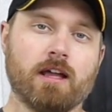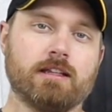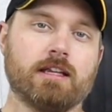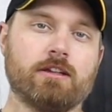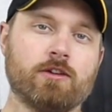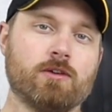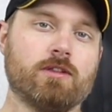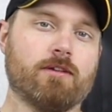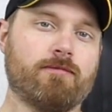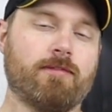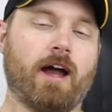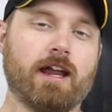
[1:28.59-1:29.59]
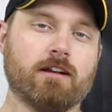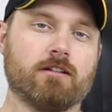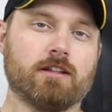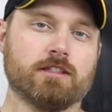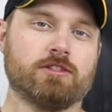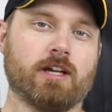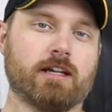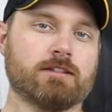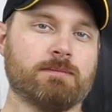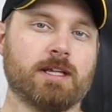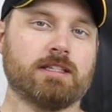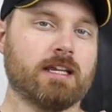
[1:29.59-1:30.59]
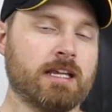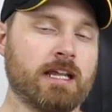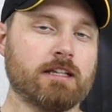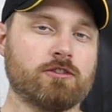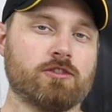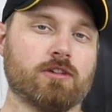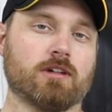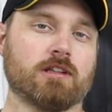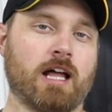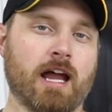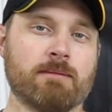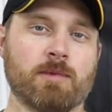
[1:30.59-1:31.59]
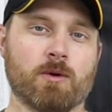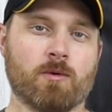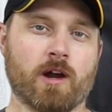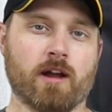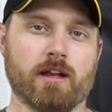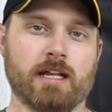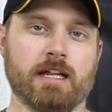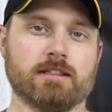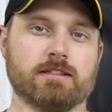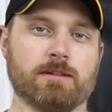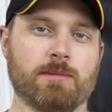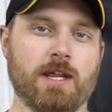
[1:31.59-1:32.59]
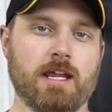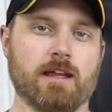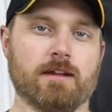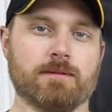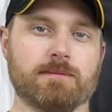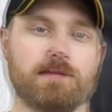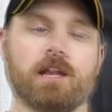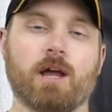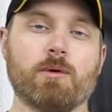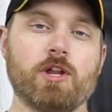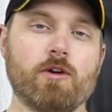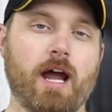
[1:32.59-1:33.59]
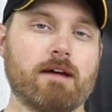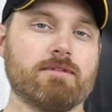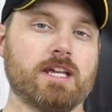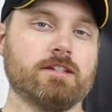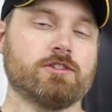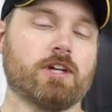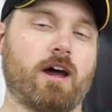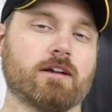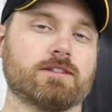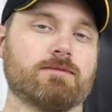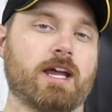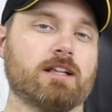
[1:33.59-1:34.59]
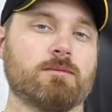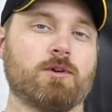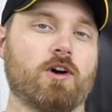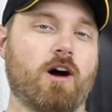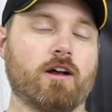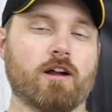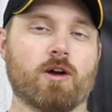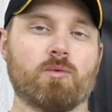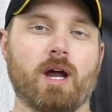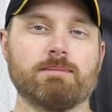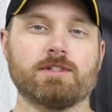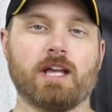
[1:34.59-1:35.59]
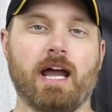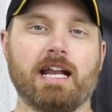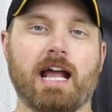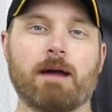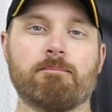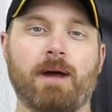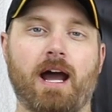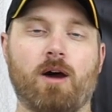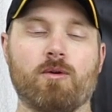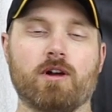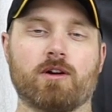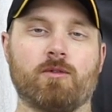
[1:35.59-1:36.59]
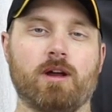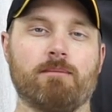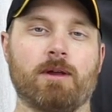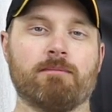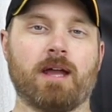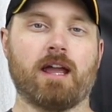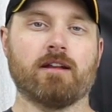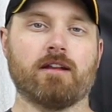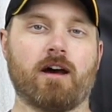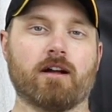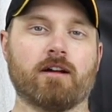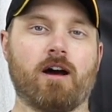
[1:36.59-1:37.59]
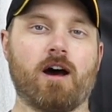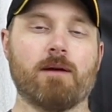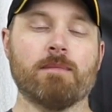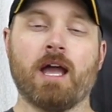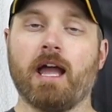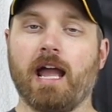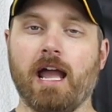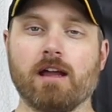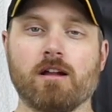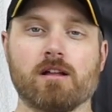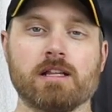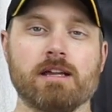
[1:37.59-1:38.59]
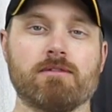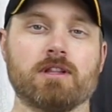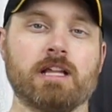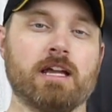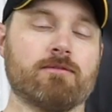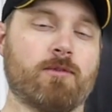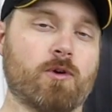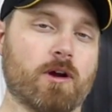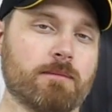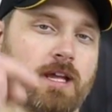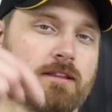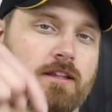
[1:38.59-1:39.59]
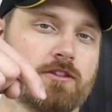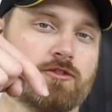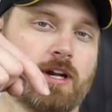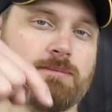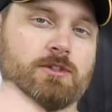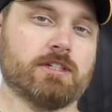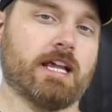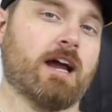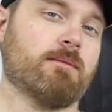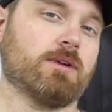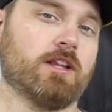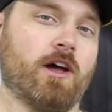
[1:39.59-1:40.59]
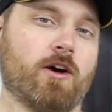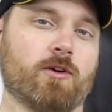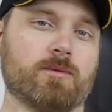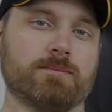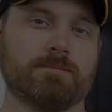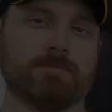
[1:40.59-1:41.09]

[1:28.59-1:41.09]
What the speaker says: to do the final adjustment to get your alignment where it needs to be. Now we do have these shocks available on our website at powerequipmentman.com, and I'll leave a link for them in the description down below.